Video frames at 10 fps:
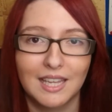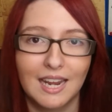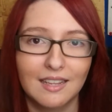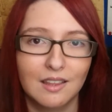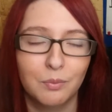
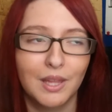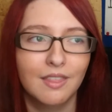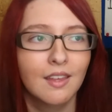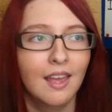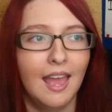connected
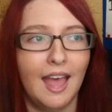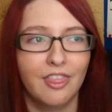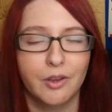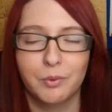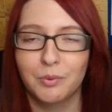with
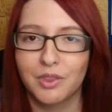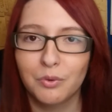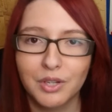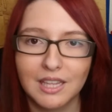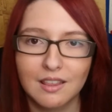and that we were
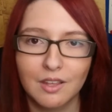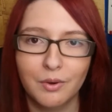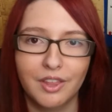talking to.